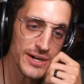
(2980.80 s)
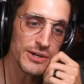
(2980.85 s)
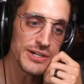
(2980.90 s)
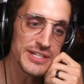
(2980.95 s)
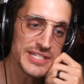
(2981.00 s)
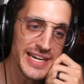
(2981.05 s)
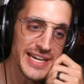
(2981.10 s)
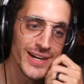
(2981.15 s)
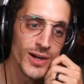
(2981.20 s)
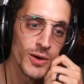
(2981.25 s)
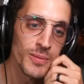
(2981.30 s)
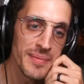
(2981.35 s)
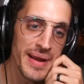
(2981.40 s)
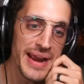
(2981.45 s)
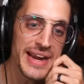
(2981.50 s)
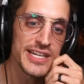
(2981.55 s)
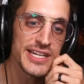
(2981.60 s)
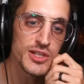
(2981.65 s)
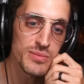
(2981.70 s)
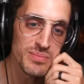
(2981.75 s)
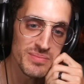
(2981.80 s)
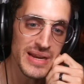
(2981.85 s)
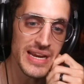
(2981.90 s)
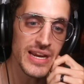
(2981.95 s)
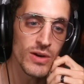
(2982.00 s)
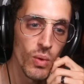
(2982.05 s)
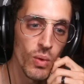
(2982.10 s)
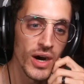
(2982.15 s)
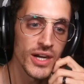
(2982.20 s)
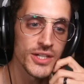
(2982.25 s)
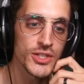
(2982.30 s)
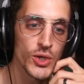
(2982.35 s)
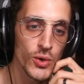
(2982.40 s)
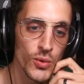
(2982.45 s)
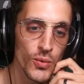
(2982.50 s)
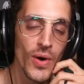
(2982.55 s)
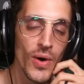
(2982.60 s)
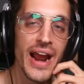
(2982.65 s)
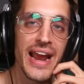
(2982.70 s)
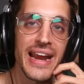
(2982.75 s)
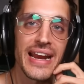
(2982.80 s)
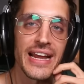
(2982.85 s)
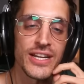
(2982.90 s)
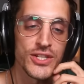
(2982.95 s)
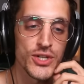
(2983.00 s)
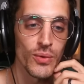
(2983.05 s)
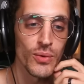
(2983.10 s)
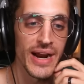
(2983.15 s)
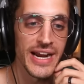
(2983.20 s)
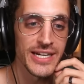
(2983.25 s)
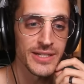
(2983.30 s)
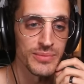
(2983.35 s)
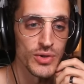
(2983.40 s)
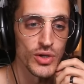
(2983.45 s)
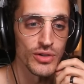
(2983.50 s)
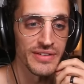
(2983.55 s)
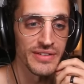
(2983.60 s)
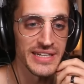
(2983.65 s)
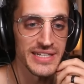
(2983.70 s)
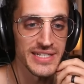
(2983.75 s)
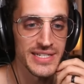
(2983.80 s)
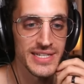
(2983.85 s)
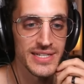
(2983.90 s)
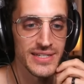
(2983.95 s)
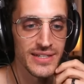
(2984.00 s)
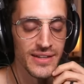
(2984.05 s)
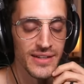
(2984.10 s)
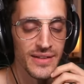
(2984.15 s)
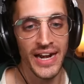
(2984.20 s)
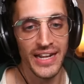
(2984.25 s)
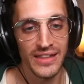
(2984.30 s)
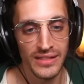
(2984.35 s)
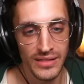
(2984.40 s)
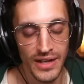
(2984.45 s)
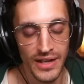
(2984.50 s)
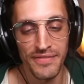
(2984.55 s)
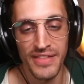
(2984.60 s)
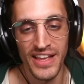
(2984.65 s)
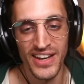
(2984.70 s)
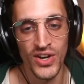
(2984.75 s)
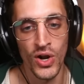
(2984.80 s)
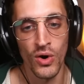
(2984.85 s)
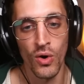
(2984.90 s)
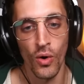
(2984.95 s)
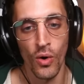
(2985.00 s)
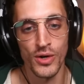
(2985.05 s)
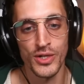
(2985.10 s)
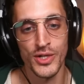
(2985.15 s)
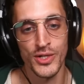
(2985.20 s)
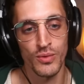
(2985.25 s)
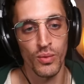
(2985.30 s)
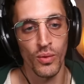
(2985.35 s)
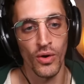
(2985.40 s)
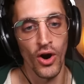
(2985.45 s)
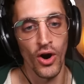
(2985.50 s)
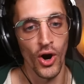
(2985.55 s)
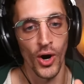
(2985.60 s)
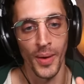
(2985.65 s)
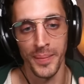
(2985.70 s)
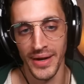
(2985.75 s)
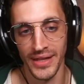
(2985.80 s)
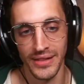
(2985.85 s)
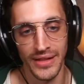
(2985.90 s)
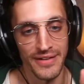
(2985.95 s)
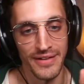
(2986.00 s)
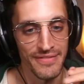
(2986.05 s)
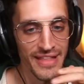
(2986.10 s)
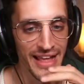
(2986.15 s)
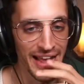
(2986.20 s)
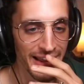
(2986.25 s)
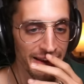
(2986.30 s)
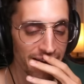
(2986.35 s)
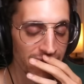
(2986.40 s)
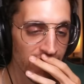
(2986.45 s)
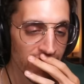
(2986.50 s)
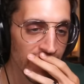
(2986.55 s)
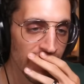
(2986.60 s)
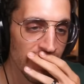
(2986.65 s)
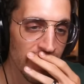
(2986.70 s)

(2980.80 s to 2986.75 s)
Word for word: Tarantino makes me want to write and direct movies. I love that no horses were harmed. I love that.